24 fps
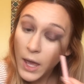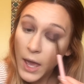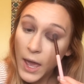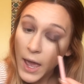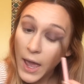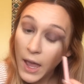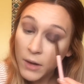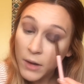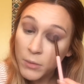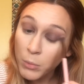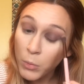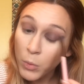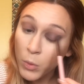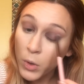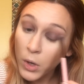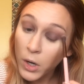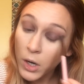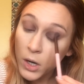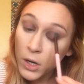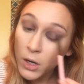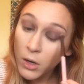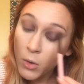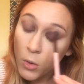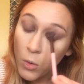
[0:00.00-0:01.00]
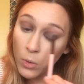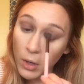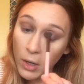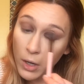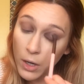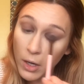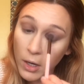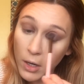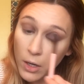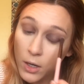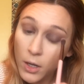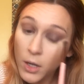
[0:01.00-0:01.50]
add more
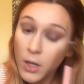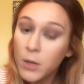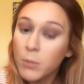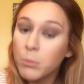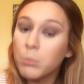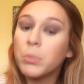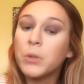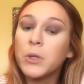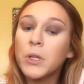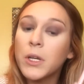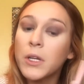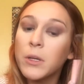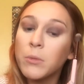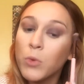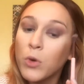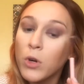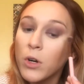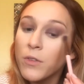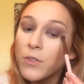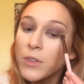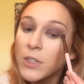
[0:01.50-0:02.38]
or blend more